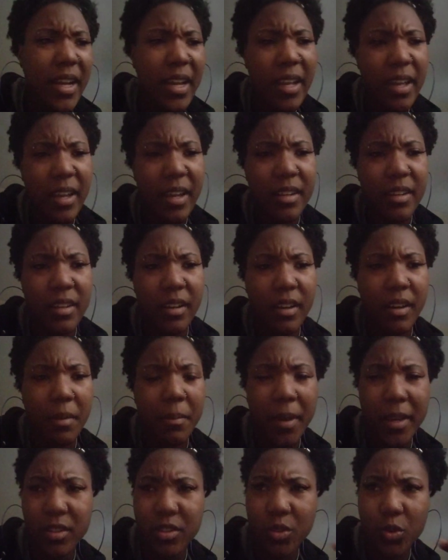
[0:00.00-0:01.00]

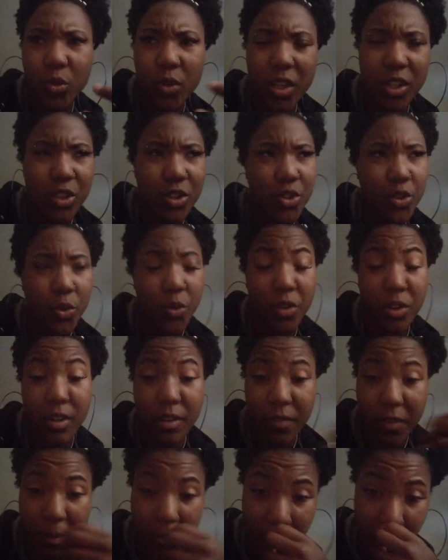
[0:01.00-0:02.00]
And basically you get a tour
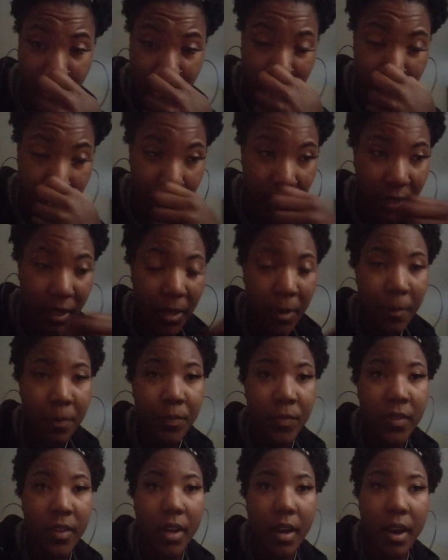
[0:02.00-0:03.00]
of the building.
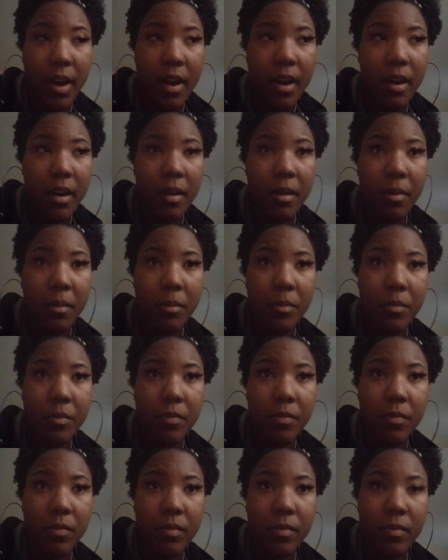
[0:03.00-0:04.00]

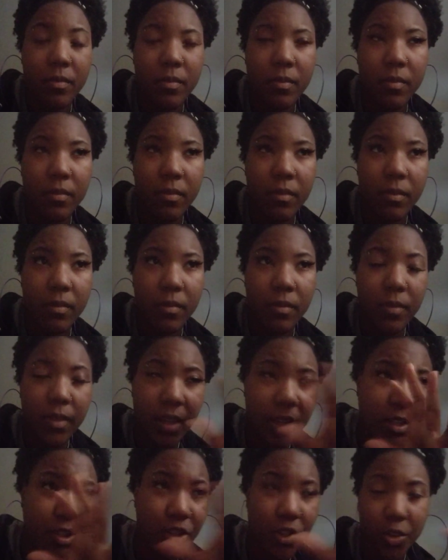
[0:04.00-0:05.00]
Um,
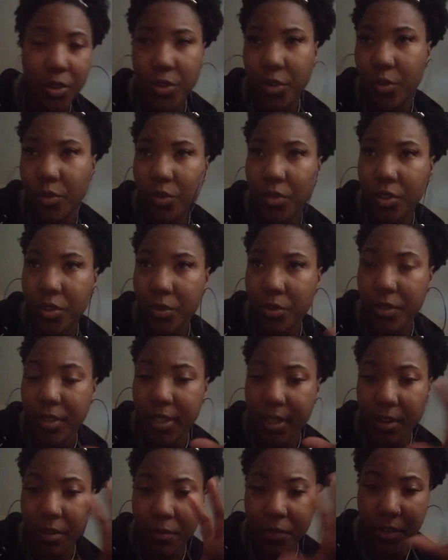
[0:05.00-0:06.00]
they show you the three
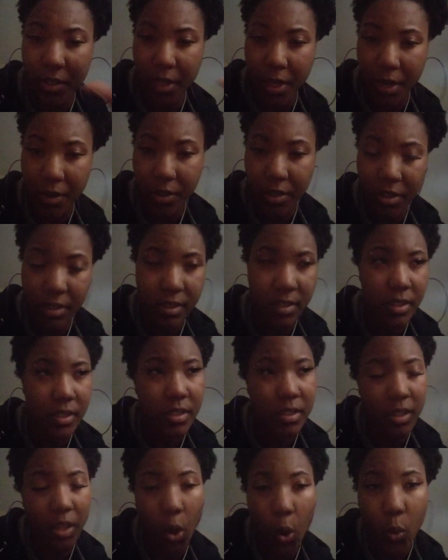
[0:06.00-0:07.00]
different areas:
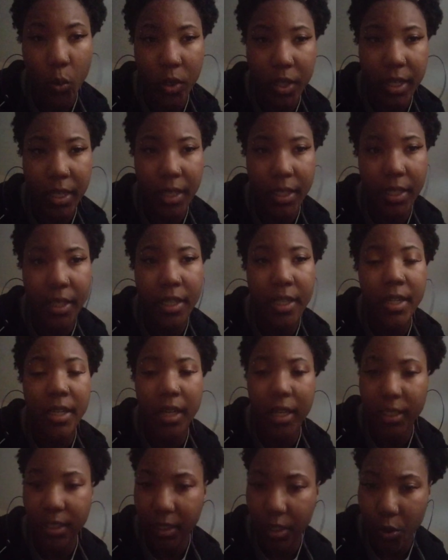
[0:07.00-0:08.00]
it's loading,
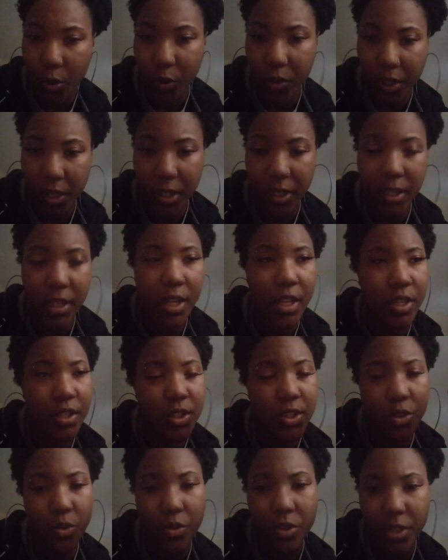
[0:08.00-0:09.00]
unloading,
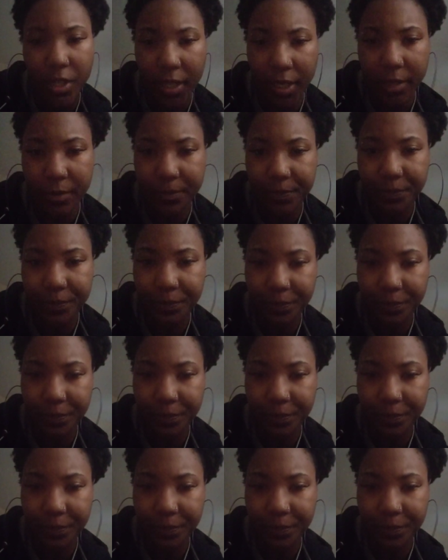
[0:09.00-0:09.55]
and sorting.